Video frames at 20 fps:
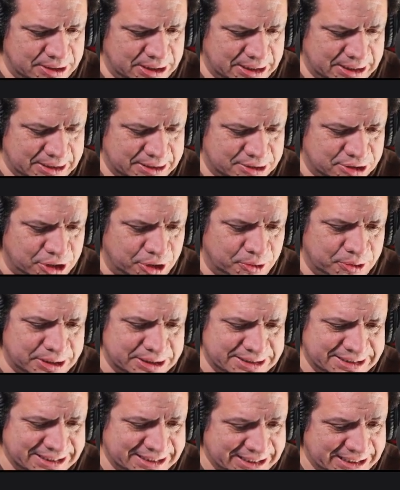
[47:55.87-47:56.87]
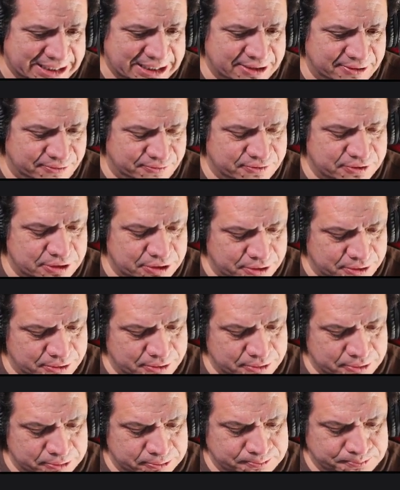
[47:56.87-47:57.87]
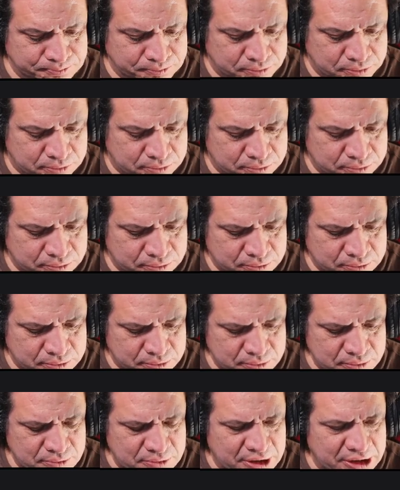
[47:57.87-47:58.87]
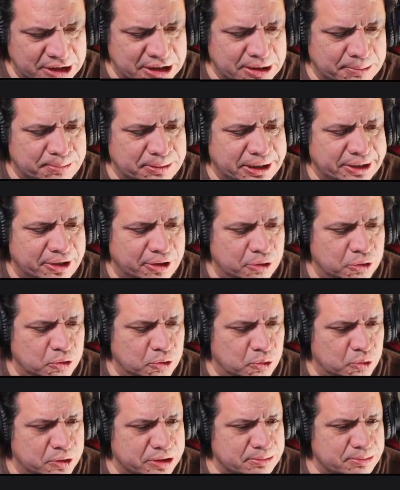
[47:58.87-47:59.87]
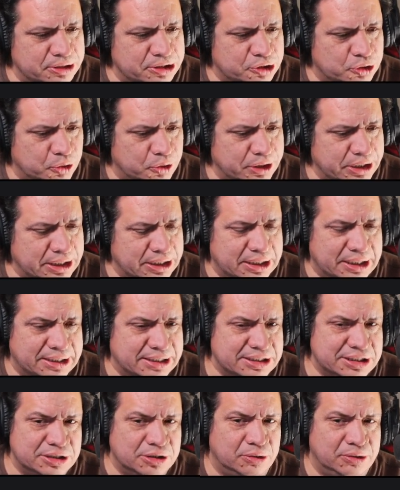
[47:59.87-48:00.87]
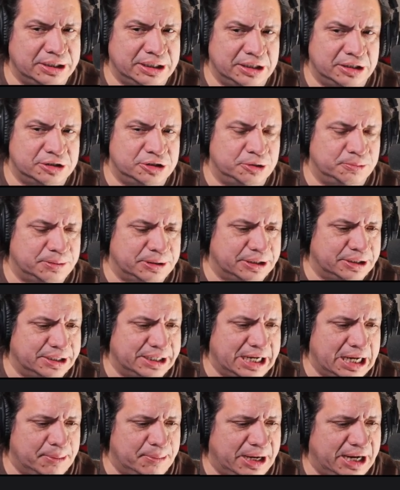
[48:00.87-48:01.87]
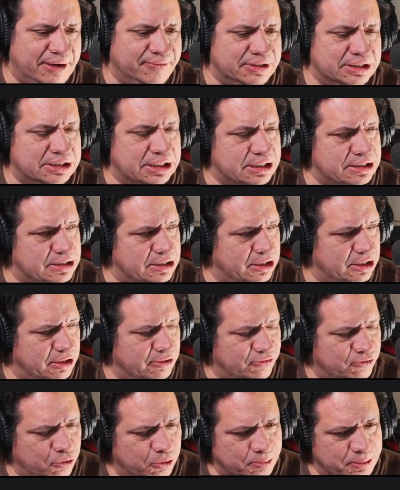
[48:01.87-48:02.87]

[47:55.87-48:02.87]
the token to give to the player who won majority, and this is only in a 2-player game. I haven't tested it in a